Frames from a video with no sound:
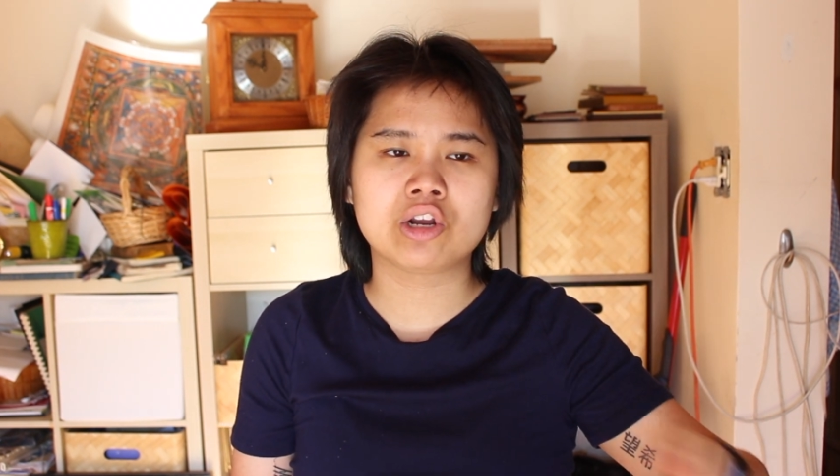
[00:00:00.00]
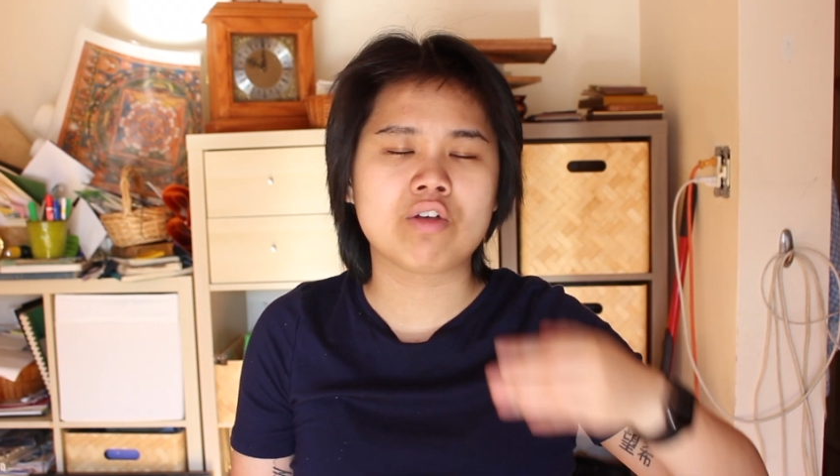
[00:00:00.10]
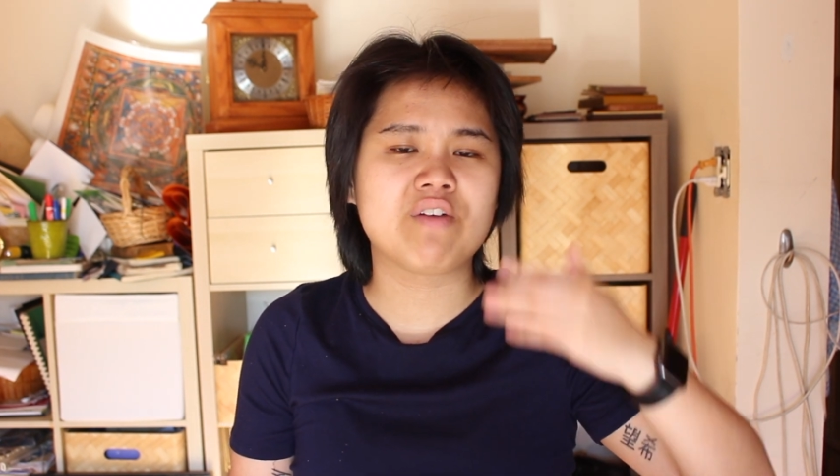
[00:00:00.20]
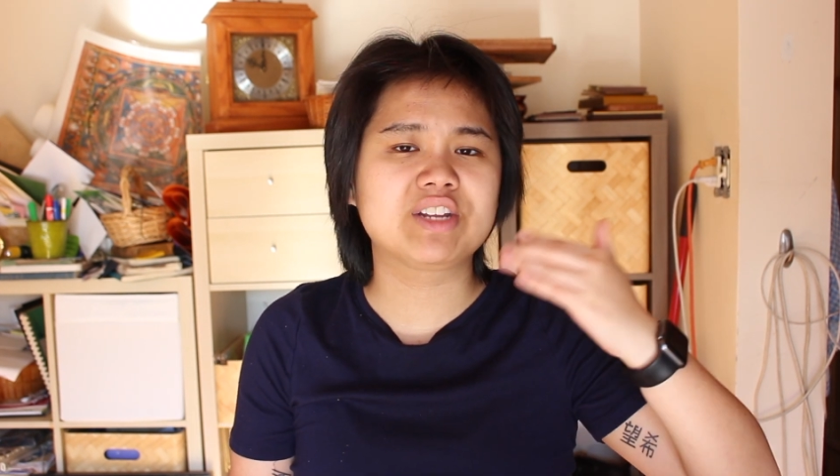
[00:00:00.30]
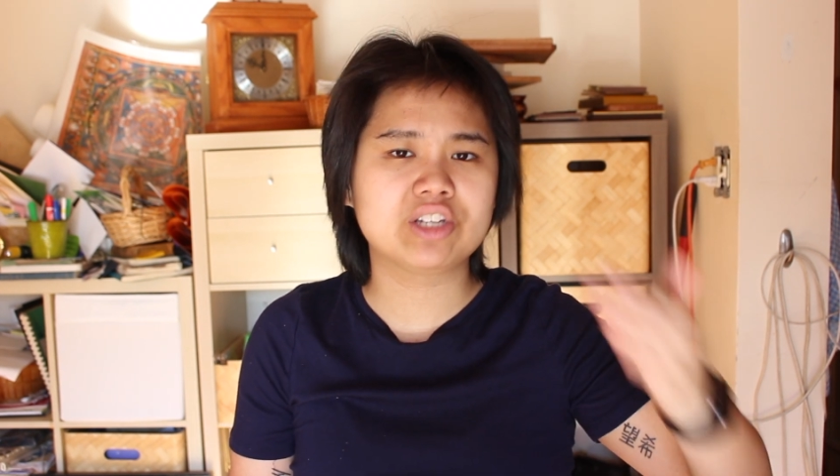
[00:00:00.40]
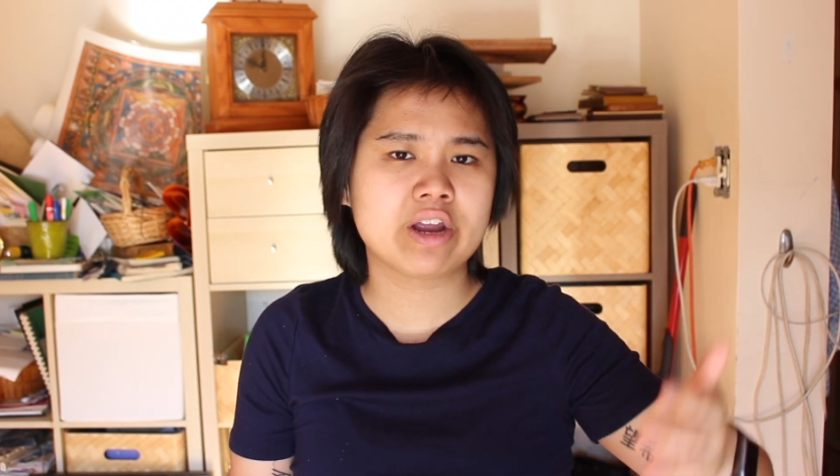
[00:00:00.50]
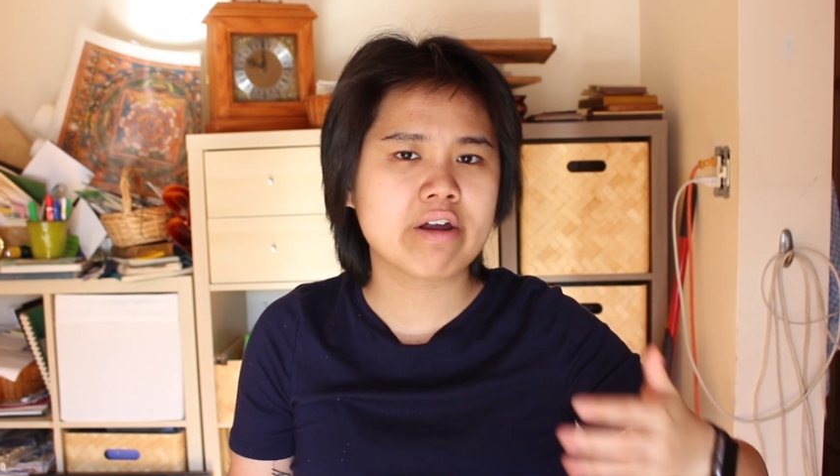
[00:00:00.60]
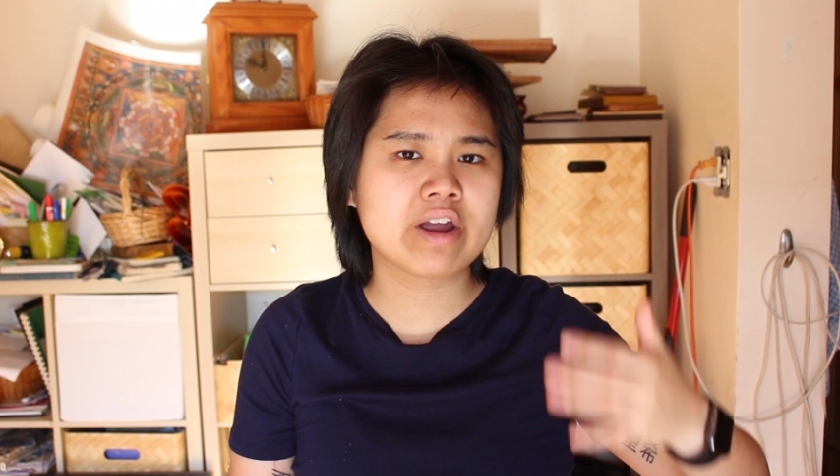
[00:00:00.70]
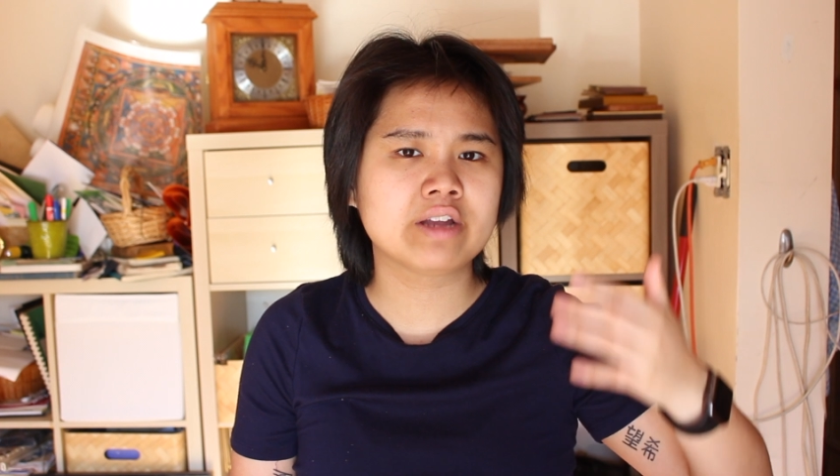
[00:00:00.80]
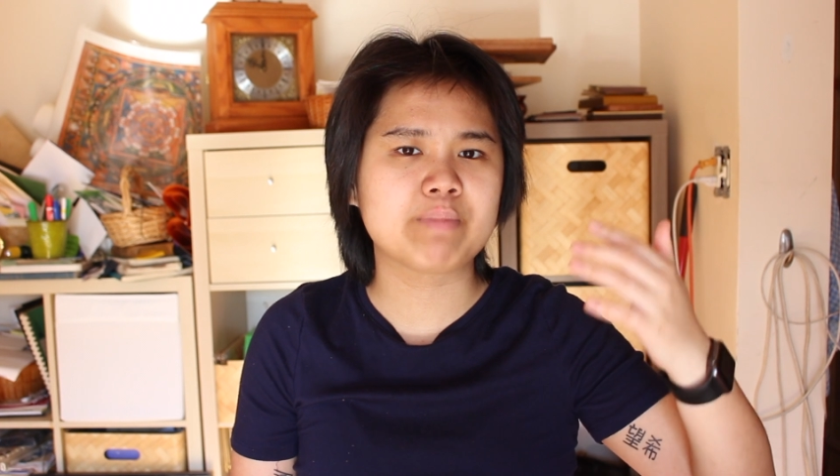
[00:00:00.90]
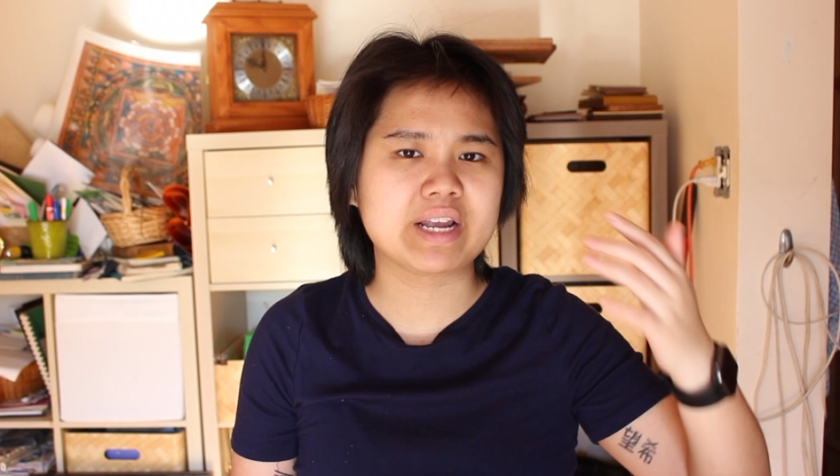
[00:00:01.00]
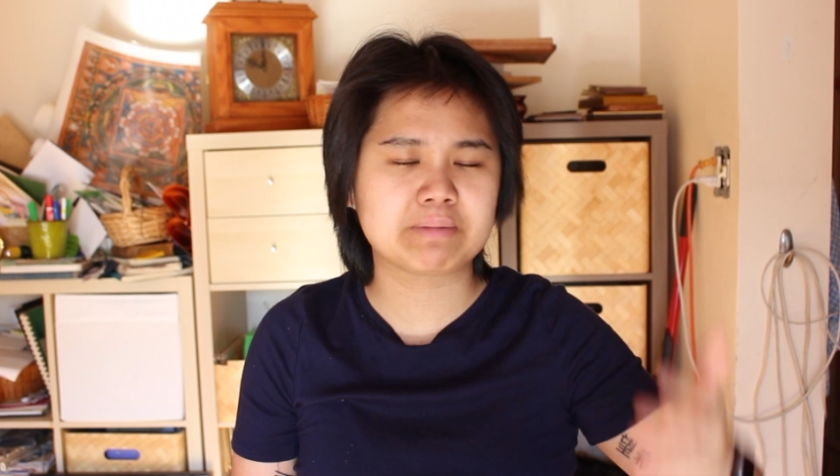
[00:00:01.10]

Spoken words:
the vegetarian baked